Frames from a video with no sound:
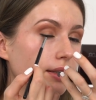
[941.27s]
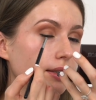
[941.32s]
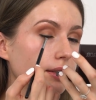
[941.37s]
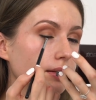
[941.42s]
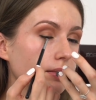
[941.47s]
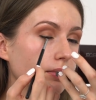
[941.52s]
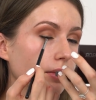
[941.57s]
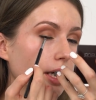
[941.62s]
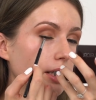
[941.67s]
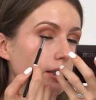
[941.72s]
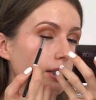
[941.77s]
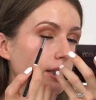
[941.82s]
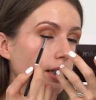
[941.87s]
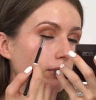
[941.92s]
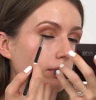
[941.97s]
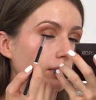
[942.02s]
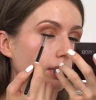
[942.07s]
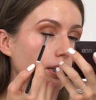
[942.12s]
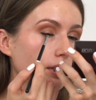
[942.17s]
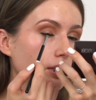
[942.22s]
smudge
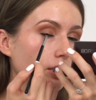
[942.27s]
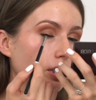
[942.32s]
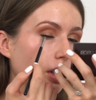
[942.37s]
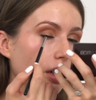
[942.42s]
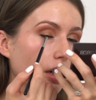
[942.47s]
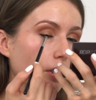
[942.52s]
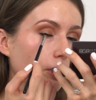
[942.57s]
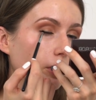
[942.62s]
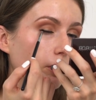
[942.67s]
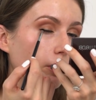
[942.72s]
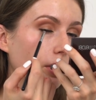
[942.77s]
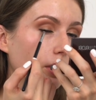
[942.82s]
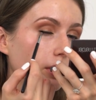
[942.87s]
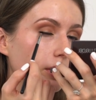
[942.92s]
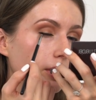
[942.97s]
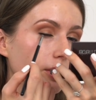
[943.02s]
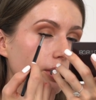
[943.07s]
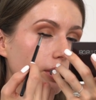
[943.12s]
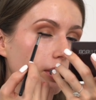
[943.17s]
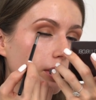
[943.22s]
out the top
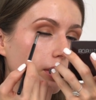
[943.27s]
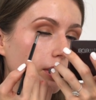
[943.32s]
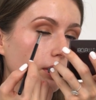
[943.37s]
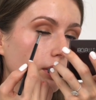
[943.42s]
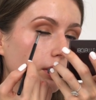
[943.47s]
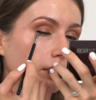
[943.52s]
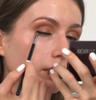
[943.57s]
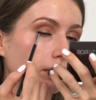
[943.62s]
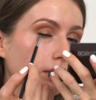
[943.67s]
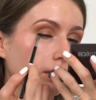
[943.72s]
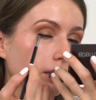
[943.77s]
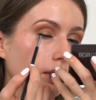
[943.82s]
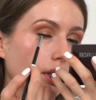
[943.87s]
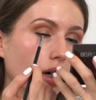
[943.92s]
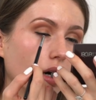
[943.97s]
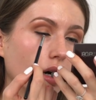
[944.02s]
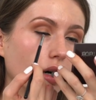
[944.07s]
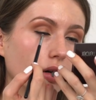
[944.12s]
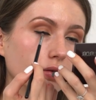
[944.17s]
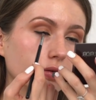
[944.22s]
portion
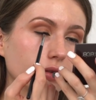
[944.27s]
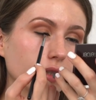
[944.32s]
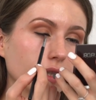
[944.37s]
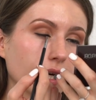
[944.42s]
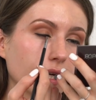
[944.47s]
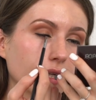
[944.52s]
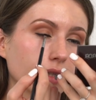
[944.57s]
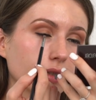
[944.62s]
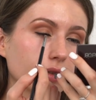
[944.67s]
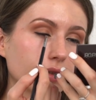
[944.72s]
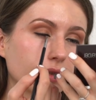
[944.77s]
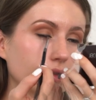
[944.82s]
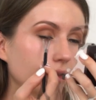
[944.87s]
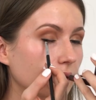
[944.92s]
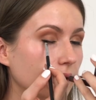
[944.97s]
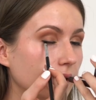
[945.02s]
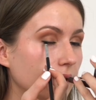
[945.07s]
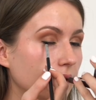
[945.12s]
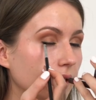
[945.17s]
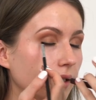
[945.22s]
of the liner.
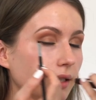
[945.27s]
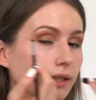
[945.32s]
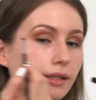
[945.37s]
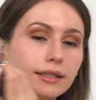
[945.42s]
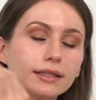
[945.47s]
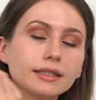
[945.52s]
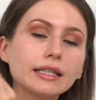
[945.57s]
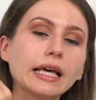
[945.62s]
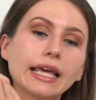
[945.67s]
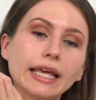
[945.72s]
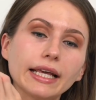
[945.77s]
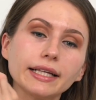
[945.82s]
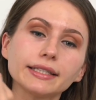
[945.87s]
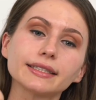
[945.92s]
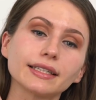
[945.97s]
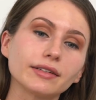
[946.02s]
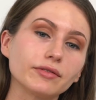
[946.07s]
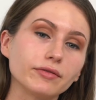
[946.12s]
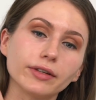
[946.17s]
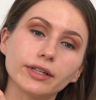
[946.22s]
It takes
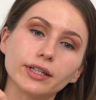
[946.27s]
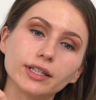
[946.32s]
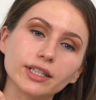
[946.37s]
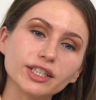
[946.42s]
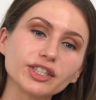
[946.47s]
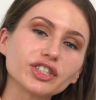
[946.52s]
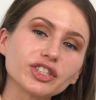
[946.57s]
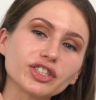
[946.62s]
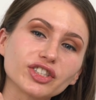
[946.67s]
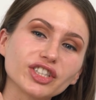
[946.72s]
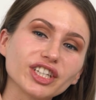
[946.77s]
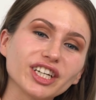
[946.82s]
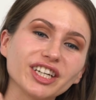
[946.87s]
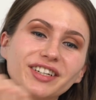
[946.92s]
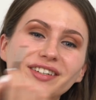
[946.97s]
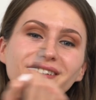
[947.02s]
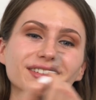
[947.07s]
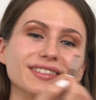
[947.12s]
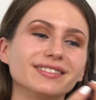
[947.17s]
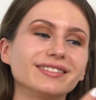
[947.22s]
a village.
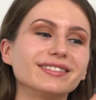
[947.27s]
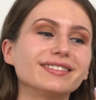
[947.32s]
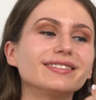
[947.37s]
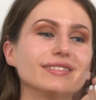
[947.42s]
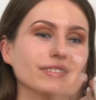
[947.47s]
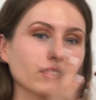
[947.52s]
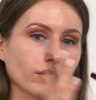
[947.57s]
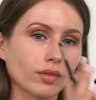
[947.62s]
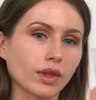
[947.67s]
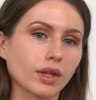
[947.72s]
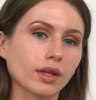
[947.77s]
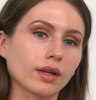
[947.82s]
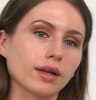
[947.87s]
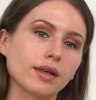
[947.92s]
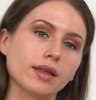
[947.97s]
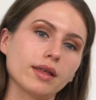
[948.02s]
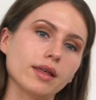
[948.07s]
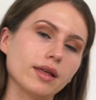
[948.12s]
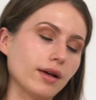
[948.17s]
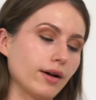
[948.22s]

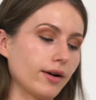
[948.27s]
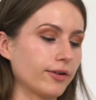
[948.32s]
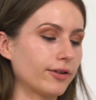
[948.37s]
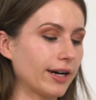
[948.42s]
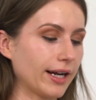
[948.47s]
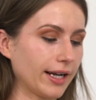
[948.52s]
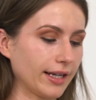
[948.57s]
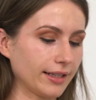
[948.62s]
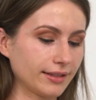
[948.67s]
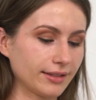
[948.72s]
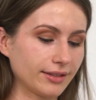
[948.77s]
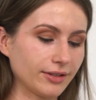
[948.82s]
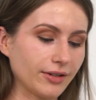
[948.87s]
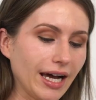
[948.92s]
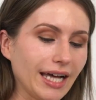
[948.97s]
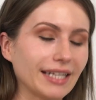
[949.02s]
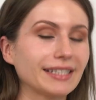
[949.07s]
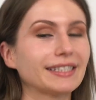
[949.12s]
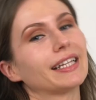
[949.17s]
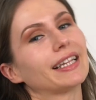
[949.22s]
Alright, so
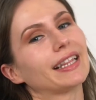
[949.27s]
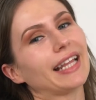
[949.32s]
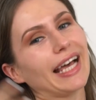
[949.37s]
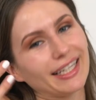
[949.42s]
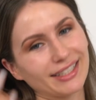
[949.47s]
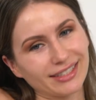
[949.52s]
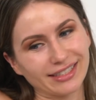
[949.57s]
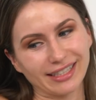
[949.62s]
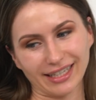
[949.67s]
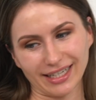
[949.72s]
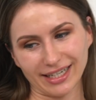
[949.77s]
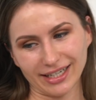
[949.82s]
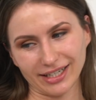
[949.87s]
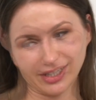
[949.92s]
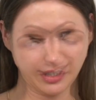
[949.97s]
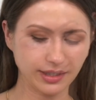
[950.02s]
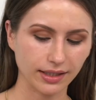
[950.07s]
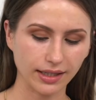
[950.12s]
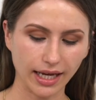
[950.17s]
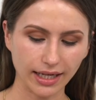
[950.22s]
as the last
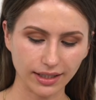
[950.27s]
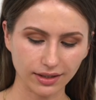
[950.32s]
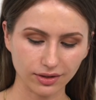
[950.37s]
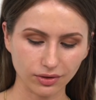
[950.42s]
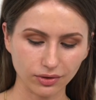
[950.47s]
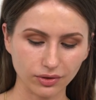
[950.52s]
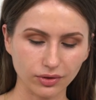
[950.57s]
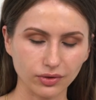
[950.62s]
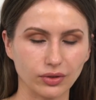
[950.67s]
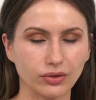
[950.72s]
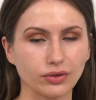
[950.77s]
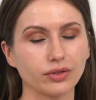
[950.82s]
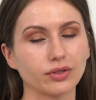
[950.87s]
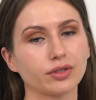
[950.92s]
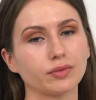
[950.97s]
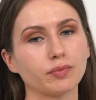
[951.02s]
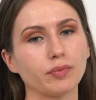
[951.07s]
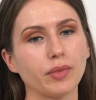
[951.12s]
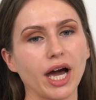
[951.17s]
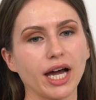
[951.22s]
layer, he likes to
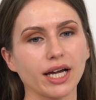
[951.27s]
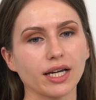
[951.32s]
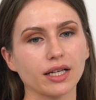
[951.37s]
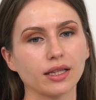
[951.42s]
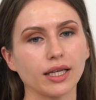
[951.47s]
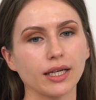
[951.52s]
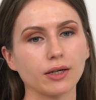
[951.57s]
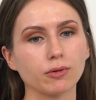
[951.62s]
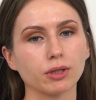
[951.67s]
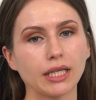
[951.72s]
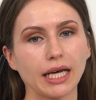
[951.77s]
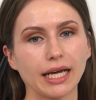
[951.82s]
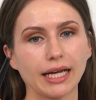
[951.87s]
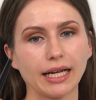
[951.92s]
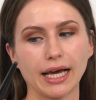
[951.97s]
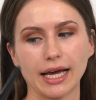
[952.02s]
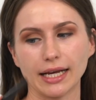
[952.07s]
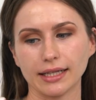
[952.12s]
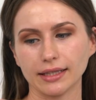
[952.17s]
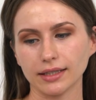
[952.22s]
use MAC liquid
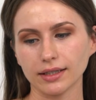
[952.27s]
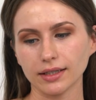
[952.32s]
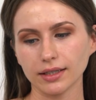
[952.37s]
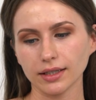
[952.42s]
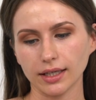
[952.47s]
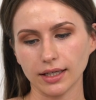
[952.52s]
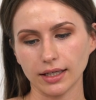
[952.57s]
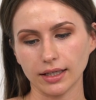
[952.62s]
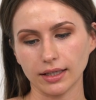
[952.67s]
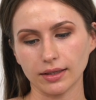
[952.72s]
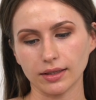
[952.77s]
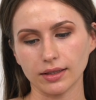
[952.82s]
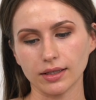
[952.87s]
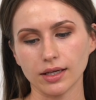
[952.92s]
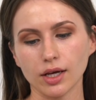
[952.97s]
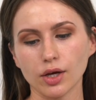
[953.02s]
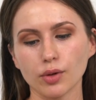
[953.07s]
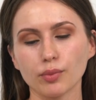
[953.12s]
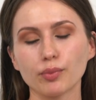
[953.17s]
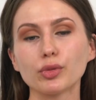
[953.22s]
eyeliner in
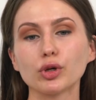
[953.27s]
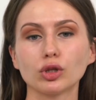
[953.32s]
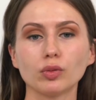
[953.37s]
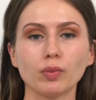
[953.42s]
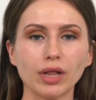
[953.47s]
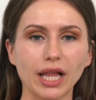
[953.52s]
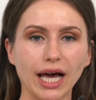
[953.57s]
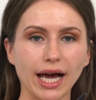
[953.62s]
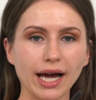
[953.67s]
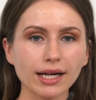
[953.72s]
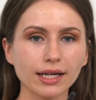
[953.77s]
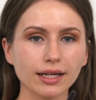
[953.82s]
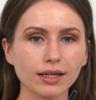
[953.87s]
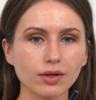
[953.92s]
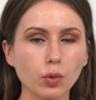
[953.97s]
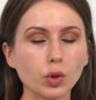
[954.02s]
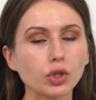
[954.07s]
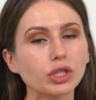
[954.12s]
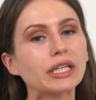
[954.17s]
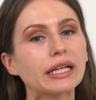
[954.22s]
Boot Black.
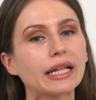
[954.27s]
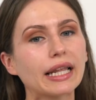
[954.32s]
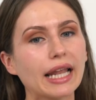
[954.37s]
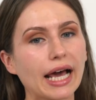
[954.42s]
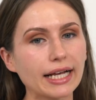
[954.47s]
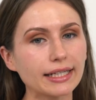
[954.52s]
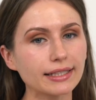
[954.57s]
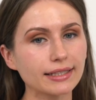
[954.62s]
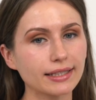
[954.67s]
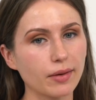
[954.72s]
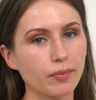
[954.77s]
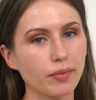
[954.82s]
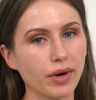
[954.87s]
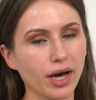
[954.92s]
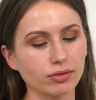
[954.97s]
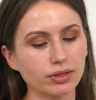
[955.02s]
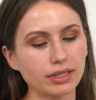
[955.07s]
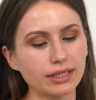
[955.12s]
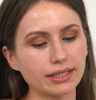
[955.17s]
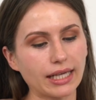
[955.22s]
What he likes
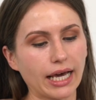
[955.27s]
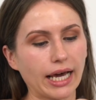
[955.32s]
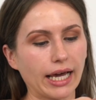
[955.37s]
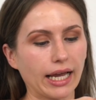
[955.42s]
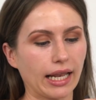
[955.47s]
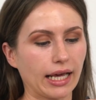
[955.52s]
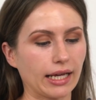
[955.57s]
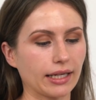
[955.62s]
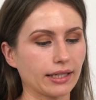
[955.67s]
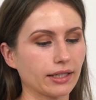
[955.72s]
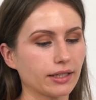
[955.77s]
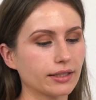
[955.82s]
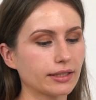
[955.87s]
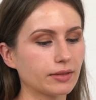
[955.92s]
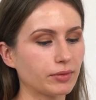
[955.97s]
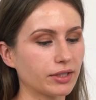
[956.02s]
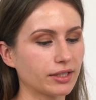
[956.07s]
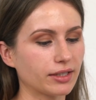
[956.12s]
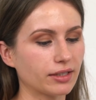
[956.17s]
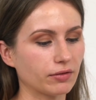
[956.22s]
about this eyeliner
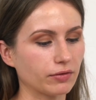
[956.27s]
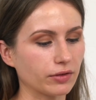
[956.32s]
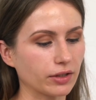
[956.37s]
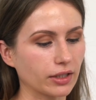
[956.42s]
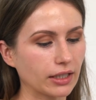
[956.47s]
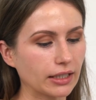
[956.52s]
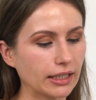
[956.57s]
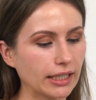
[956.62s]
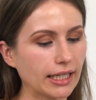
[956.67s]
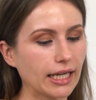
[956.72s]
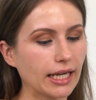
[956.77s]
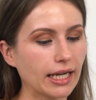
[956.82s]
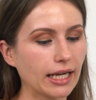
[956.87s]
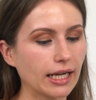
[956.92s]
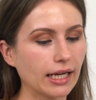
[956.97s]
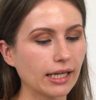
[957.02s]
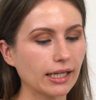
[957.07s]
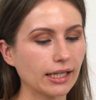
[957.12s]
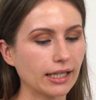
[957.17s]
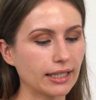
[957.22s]
specifically
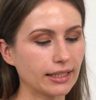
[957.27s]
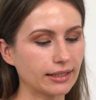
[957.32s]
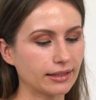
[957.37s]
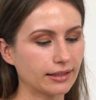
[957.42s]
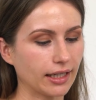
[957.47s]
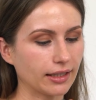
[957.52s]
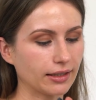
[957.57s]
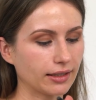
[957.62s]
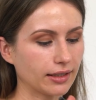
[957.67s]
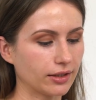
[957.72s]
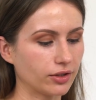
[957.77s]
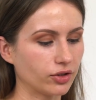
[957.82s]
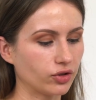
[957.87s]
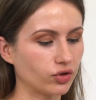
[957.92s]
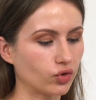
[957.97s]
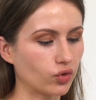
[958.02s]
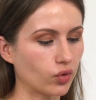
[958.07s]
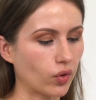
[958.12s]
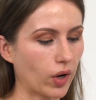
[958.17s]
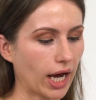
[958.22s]
is that it
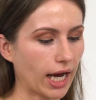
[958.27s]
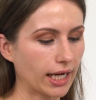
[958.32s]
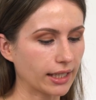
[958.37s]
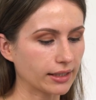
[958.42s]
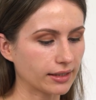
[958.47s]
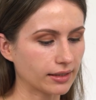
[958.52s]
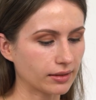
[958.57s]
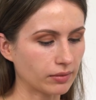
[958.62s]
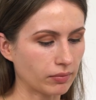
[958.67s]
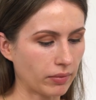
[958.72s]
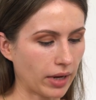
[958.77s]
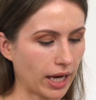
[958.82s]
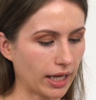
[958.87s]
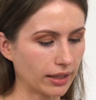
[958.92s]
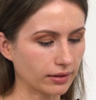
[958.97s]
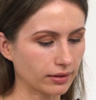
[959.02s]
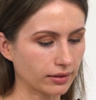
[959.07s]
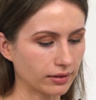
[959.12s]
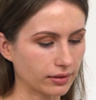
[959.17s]
dries matte.